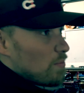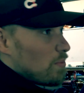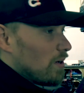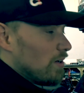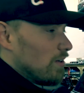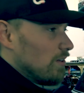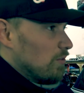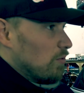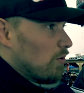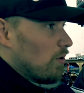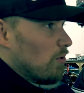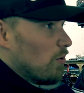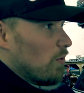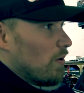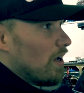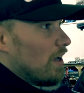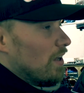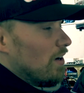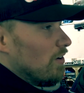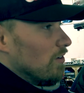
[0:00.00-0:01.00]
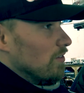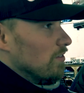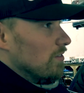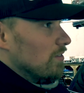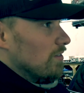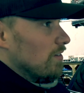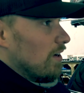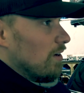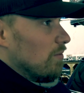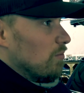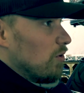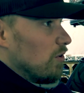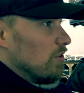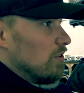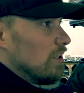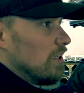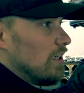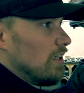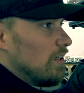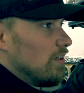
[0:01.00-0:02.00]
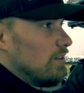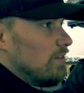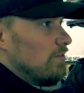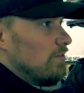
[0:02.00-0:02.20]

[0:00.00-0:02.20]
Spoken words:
build? What are we waiting on, and what's here?